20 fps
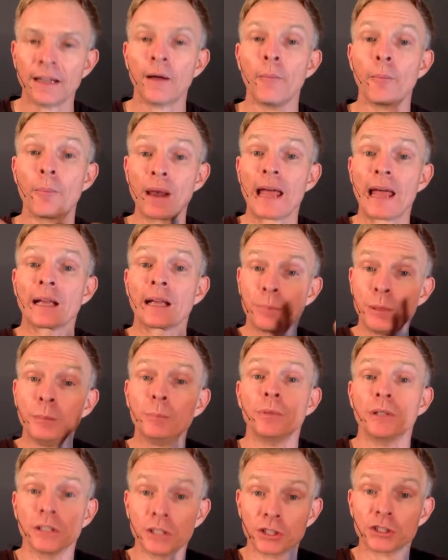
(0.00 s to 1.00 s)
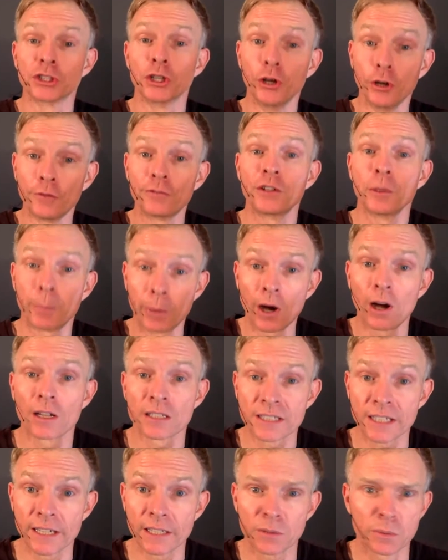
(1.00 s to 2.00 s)
black people deserved
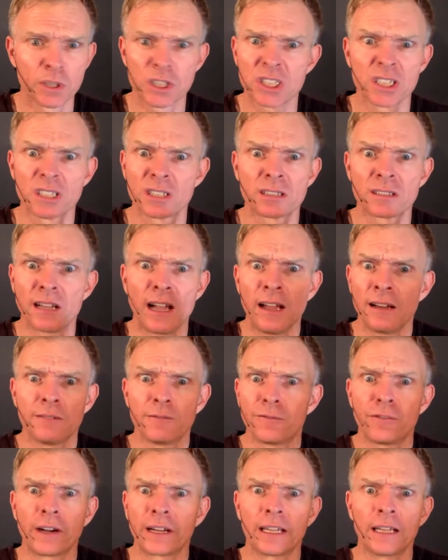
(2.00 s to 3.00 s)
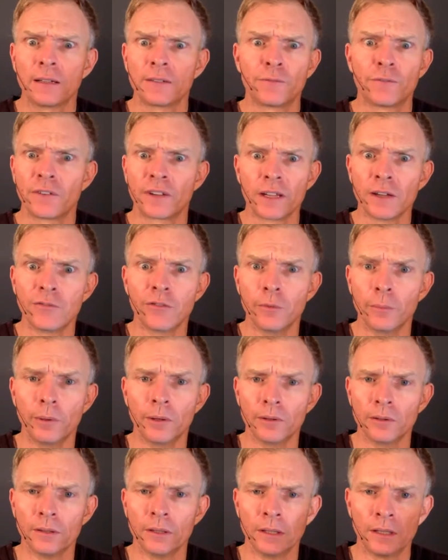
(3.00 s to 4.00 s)
apartheid, which is unfreaking
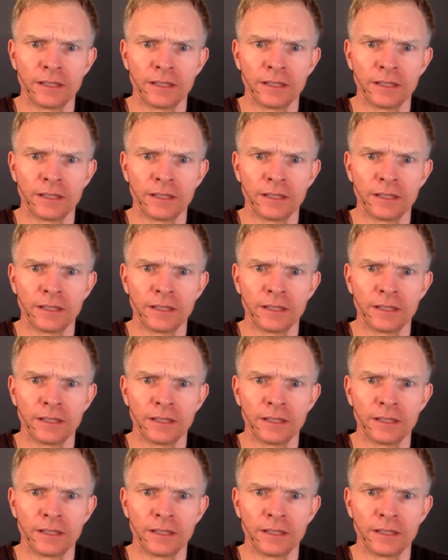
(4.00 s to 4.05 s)
forgivable.